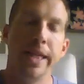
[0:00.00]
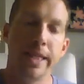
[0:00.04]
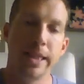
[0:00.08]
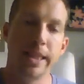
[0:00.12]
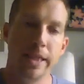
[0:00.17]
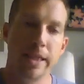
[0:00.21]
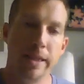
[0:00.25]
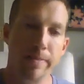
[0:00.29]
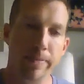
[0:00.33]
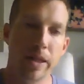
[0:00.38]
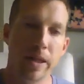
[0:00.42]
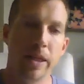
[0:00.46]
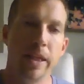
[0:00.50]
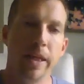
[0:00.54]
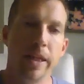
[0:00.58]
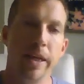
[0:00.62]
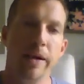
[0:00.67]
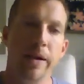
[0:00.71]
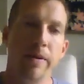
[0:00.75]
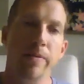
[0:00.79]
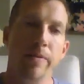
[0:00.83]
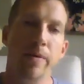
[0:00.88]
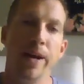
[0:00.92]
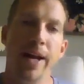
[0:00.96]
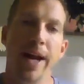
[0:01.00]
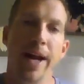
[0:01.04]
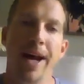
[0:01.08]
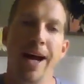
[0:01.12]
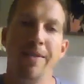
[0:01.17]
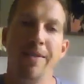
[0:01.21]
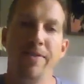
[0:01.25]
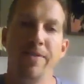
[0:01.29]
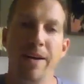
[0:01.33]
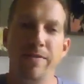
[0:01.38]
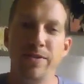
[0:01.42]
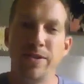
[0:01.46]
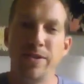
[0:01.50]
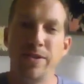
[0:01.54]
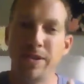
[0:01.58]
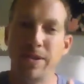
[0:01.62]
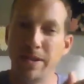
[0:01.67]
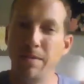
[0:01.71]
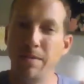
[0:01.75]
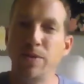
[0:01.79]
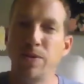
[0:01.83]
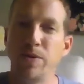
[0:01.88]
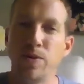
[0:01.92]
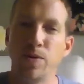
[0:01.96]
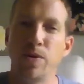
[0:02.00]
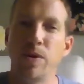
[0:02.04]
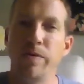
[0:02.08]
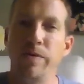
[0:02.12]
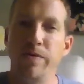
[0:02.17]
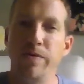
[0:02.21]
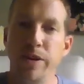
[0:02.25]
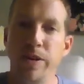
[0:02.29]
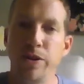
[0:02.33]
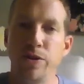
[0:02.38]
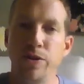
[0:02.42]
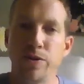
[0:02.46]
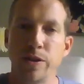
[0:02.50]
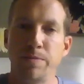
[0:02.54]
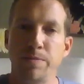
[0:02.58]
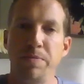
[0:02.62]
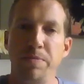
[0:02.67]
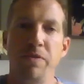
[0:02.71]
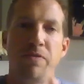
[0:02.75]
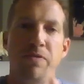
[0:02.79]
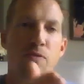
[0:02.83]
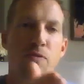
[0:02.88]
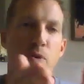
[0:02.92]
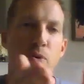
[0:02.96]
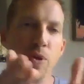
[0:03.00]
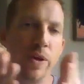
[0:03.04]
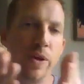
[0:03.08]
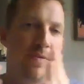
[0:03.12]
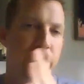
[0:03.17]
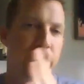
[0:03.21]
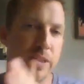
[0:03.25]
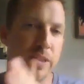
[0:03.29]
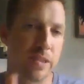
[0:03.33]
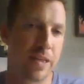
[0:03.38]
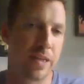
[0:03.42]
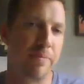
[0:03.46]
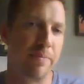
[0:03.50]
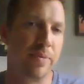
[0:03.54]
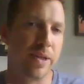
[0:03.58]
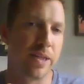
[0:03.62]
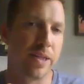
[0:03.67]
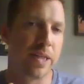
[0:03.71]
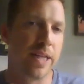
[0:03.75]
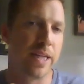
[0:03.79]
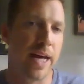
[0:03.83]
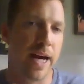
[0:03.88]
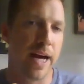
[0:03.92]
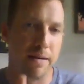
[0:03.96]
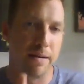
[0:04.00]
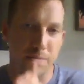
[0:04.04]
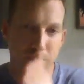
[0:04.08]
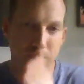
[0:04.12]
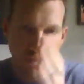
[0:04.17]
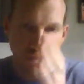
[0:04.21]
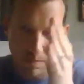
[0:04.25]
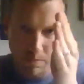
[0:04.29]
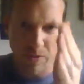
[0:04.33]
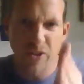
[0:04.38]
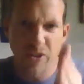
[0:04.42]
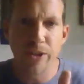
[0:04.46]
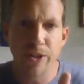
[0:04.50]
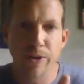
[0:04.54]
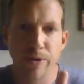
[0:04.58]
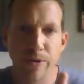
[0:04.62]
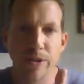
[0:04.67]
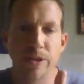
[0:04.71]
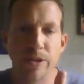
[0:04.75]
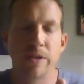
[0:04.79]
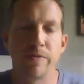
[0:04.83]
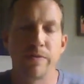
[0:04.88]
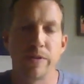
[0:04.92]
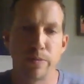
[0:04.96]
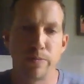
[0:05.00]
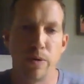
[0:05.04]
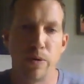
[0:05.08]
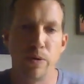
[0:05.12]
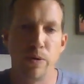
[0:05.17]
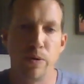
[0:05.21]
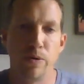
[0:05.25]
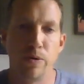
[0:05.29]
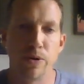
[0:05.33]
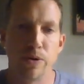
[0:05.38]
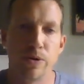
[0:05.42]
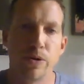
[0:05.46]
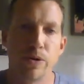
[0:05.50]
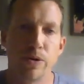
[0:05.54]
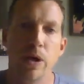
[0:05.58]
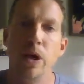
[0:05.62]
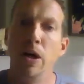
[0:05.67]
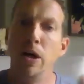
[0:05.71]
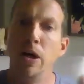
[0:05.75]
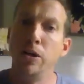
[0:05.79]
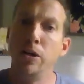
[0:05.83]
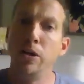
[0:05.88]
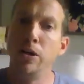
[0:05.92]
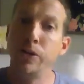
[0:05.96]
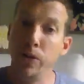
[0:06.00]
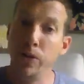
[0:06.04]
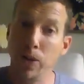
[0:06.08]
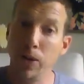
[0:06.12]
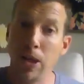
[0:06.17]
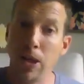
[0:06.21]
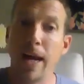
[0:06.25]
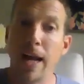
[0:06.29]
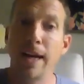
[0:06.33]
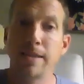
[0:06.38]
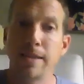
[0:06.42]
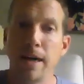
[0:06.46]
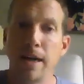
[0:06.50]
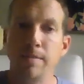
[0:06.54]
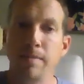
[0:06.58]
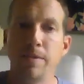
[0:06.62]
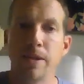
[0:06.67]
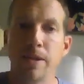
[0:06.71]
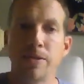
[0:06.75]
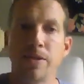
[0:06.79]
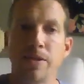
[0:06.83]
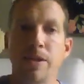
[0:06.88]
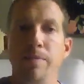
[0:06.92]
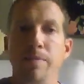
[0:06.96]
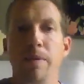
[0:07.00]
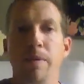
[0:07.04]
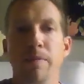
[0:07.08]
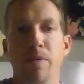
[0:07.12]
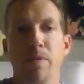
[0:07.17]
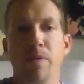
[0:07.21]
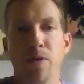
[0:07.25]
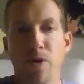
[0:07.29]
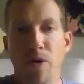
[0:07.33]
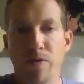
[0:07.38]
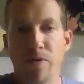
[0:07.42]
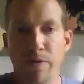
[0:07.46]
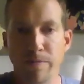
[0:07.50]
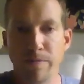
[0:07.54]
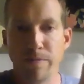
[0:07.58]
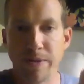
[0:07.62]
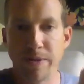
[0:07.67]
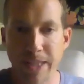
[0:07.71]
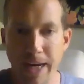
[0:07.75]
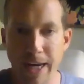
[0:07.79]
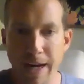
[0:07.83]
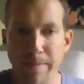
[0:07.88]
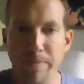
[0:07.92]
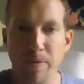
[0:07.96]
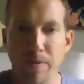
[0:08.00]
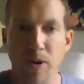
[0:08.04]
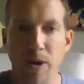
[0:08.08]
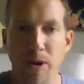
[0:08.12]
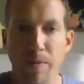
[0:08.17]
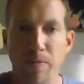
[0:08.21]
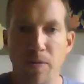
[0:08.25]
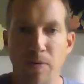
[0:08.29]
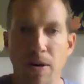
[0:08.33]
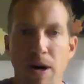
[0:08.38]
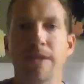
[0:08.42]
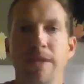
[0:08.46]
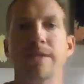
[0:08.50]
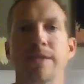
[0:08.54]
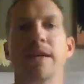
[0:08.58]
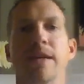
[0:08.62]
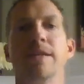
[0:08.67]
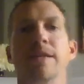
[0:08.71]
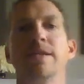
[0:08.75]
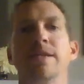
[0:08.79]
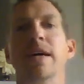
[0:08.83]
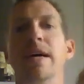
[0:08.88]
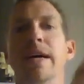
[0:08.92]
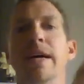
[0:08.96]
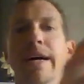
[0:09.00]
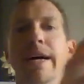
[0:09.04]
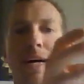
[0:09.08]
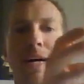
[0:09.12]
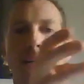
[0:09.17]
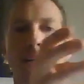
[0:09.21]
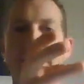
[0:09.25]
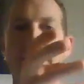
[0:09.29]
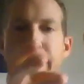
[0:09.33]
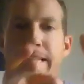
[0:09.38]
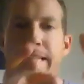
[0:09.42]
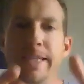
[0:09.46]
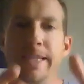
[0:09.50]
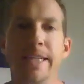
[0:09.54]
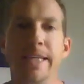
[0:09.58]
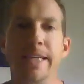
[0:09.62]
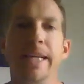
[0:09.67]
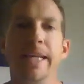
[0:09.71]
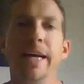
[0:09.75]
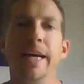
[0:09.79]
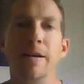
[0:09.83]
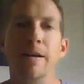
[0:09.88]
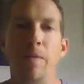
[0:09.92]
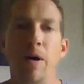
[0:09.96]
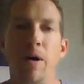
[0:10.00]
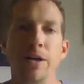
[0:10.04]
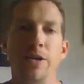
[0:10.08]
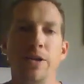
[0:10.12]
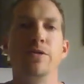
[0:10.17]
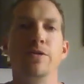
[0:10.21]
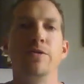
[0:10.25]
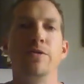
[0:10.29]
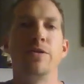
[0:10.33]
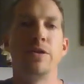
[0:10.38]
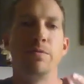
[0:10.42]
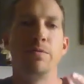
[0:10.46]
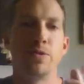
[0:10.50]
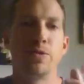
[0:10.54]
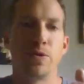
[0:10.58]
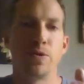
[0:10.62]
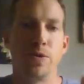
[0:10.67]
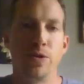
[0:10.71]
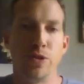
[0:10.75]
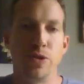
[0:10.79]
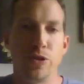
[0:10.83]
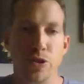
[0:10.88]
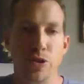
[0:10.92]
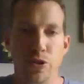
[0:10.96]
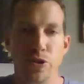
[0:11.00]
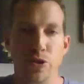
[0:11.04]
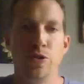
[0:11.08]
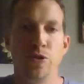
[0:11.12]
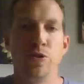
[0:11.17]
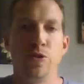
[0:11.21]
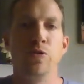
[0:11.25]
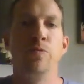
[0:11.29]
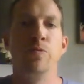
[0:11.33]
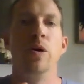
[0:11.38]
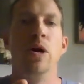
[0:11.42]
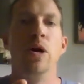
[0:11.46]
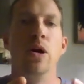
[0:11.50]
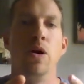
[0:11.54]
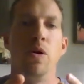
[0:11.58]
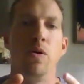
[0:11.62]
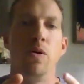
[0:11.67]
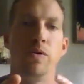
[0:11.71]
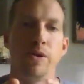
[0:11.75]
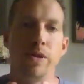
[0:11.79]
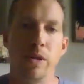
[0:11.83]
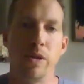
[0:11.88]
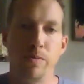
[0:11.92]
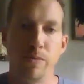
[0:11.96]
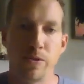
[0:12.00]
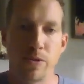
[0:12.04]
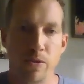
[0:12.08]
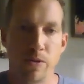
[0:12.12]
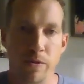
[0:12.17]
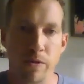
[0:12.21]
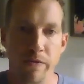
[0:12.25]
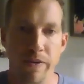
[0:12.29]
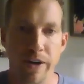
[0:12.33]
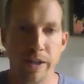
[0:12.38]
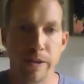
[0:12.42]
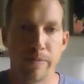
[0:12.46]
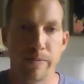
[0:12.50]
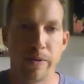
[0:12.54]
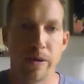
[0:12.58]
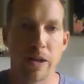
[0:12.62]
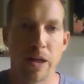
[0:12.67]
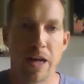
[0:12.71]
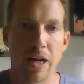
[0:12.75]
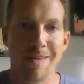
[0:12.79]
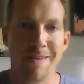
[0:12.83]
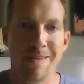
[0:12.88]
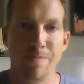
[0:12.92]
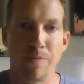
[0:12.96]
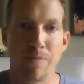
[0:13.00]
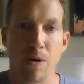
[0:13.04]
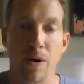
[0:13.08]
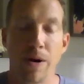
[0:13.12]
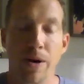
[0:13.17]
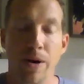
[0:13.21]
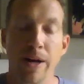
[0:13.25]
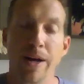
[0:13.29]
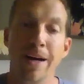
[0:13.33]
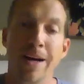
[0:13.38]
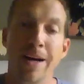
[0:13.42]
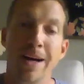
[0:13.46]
typically would have to have some sort of interest before they even step into that series of exposures. So a lot of times they'll see people go from sampling process, and it's easy to get them onto some sort of Zoom or some sort of Facebook Live party.